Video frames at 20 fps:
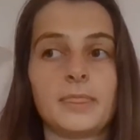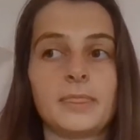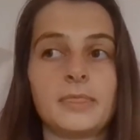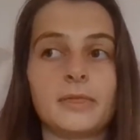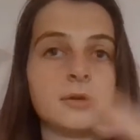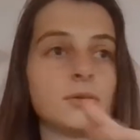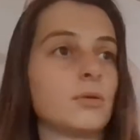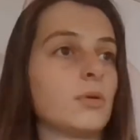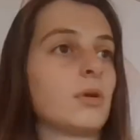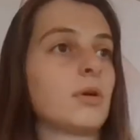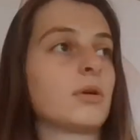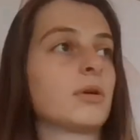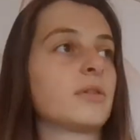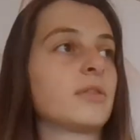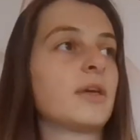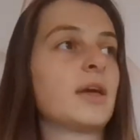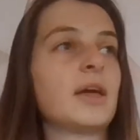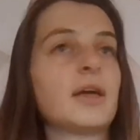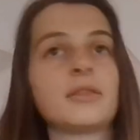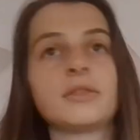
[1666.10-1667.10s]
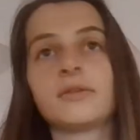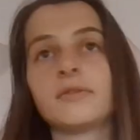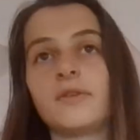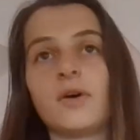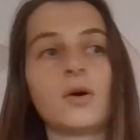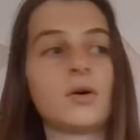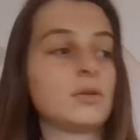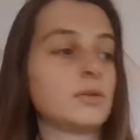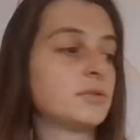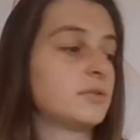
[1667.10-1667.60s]
no longer there. They've
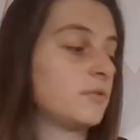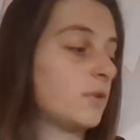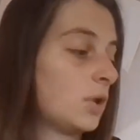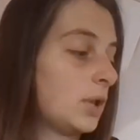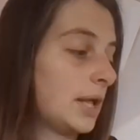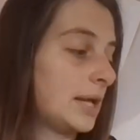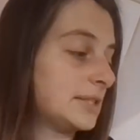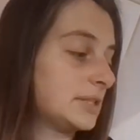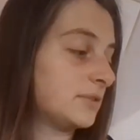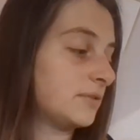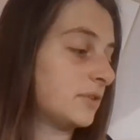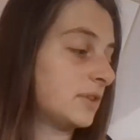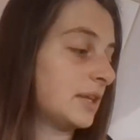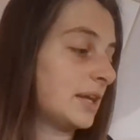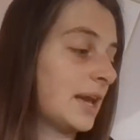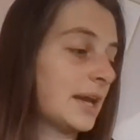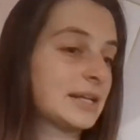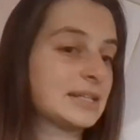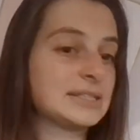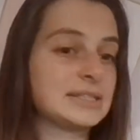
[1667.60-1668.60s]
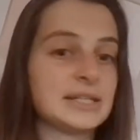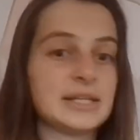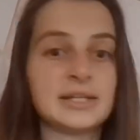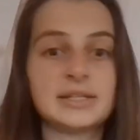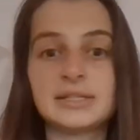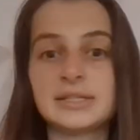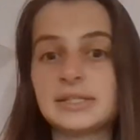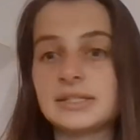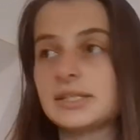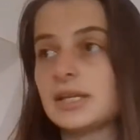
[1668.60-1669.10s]
all headed for the
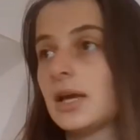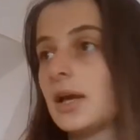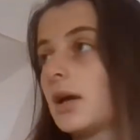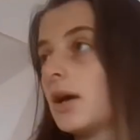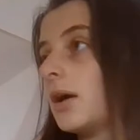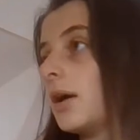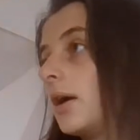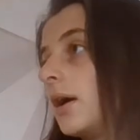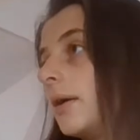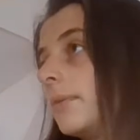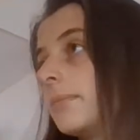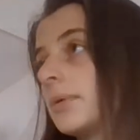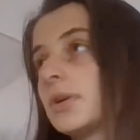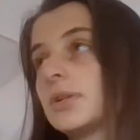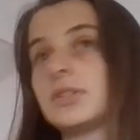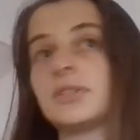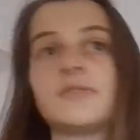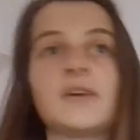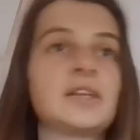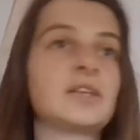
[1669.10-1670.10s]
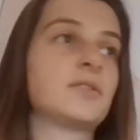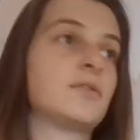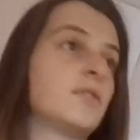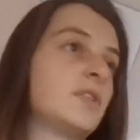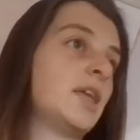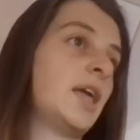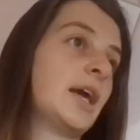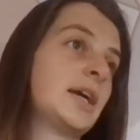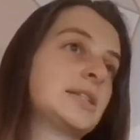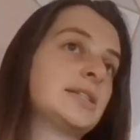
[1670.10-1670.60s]
exits, and because they've headed for
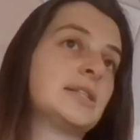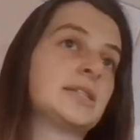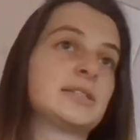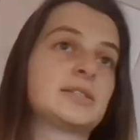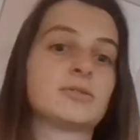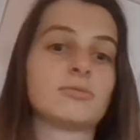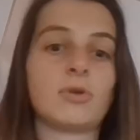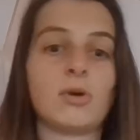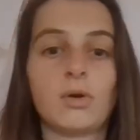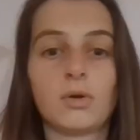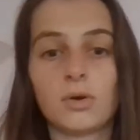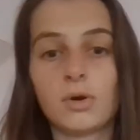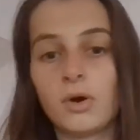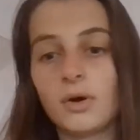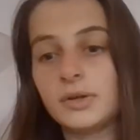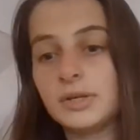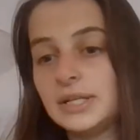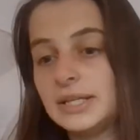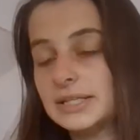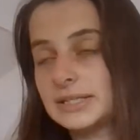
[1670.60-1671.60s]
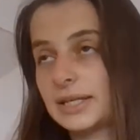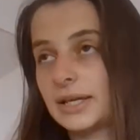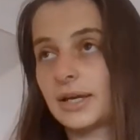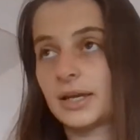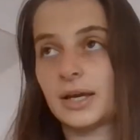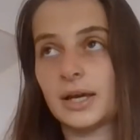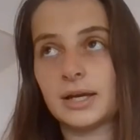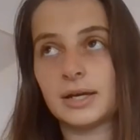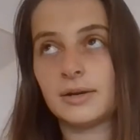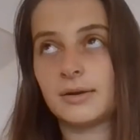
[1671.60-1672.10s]
the exits, they're all gone. He's like,
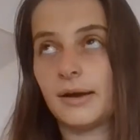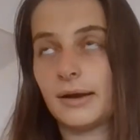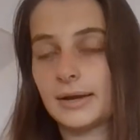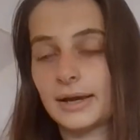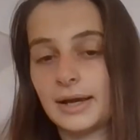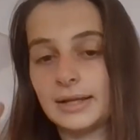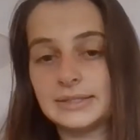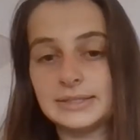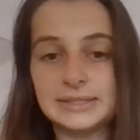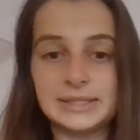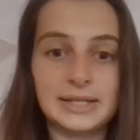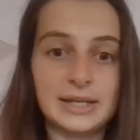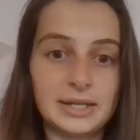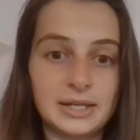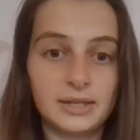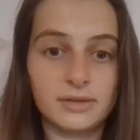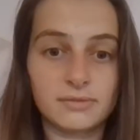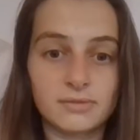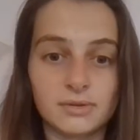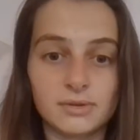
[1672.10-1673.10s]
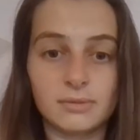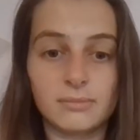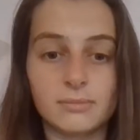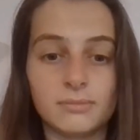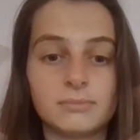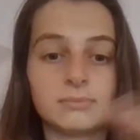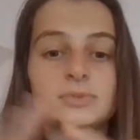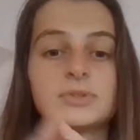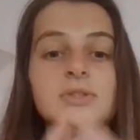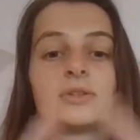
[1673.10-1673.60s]
oh, I can't see any of them,
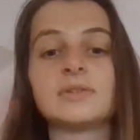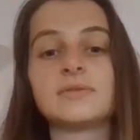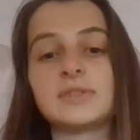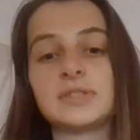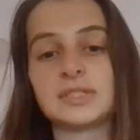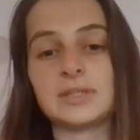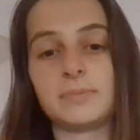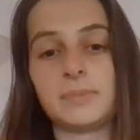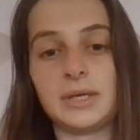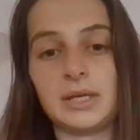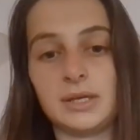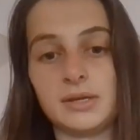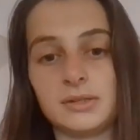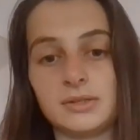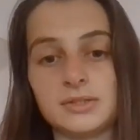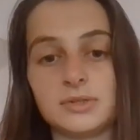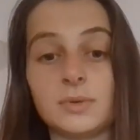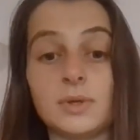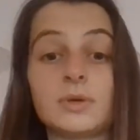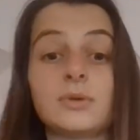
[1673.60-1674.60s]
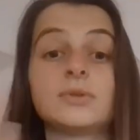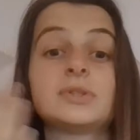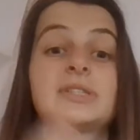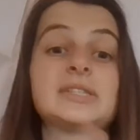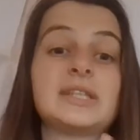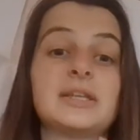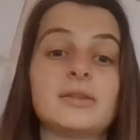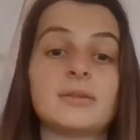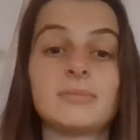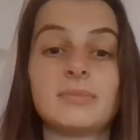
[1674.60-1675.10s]
so they've disappeared. So he could
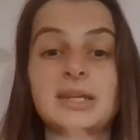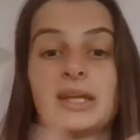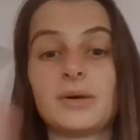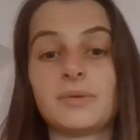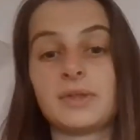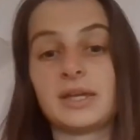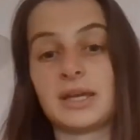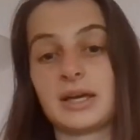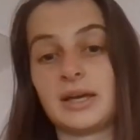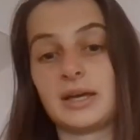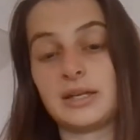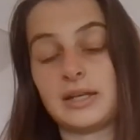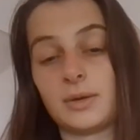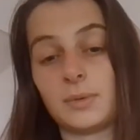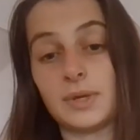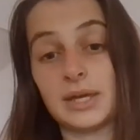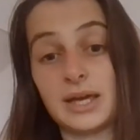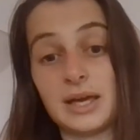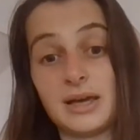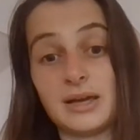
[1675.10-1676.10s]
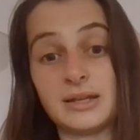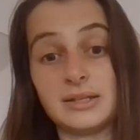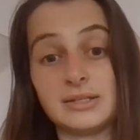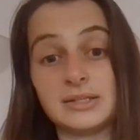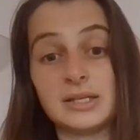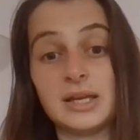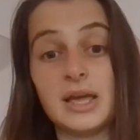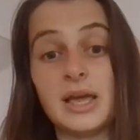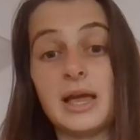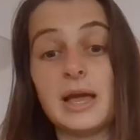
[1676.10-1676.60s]
see them, and now they can't. Now he can't
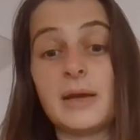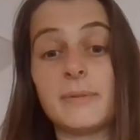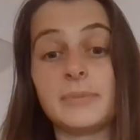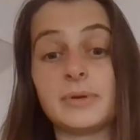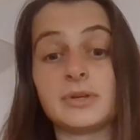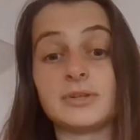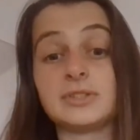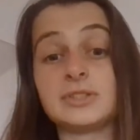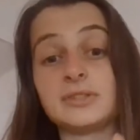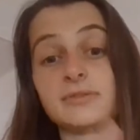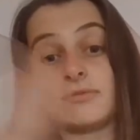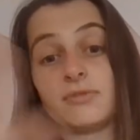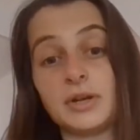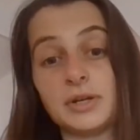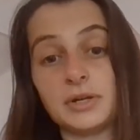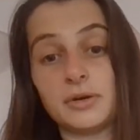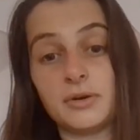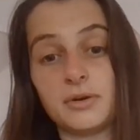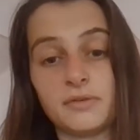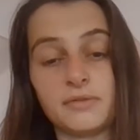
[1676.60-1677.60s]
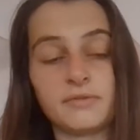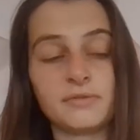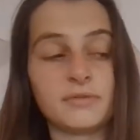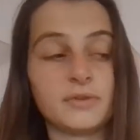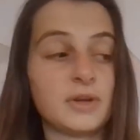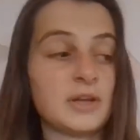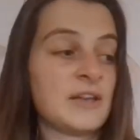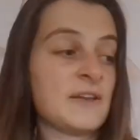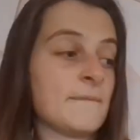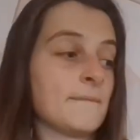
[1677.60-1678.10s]
because they've run off.
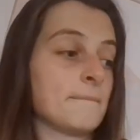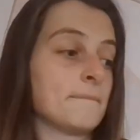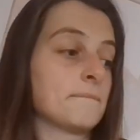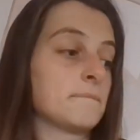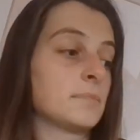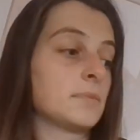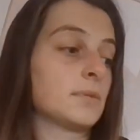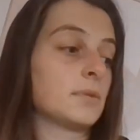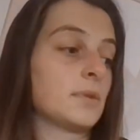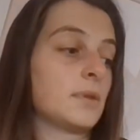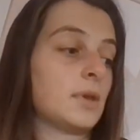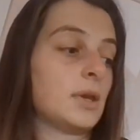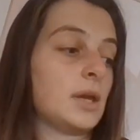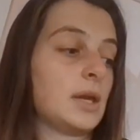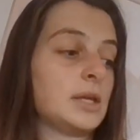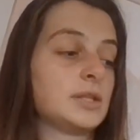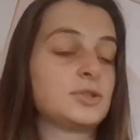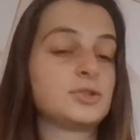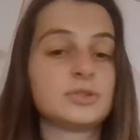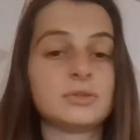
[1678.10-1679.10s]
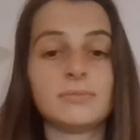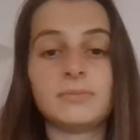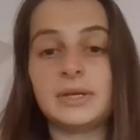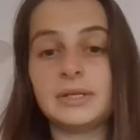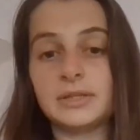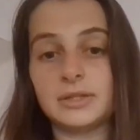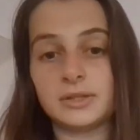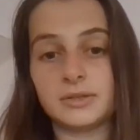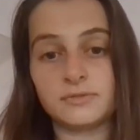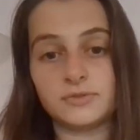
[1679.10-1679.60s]
It doesn't
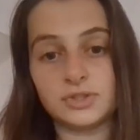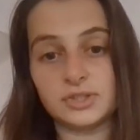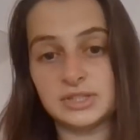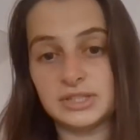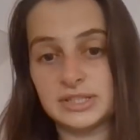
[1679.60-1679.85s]
mean that they've just